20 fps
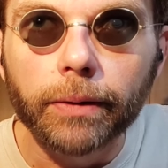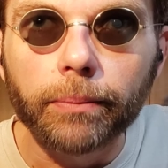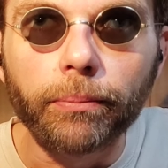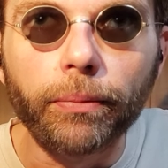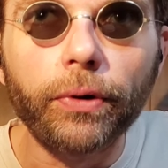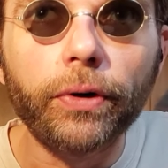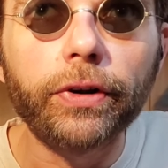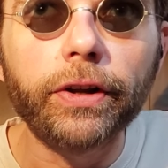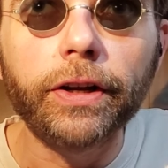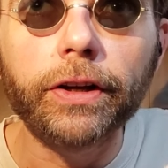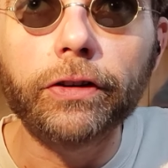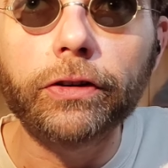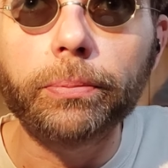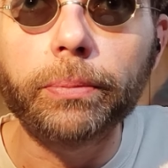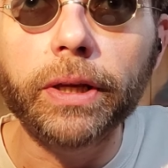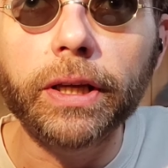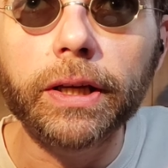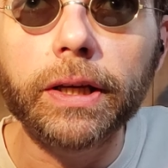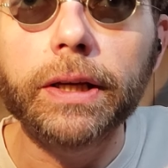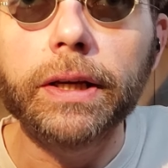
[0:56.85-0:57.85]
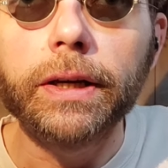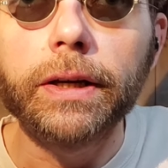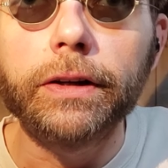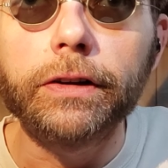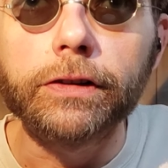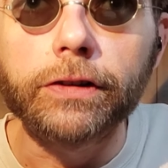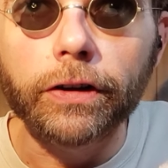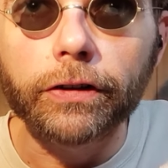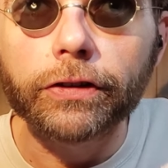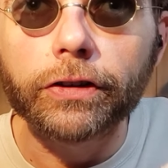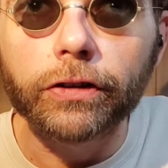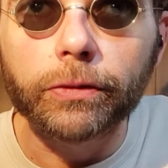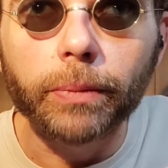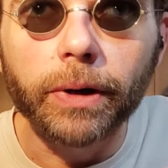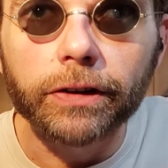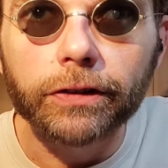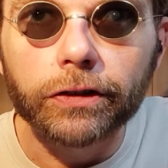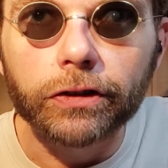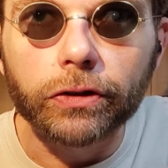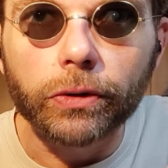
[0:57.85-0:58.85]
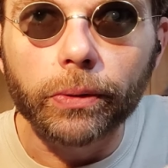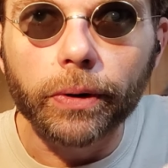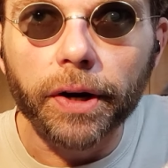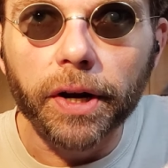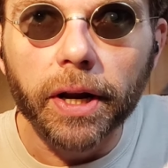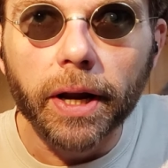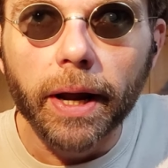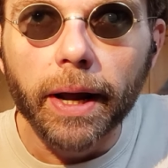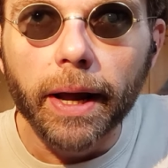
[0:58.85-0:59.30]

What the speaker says: brings me just as much joy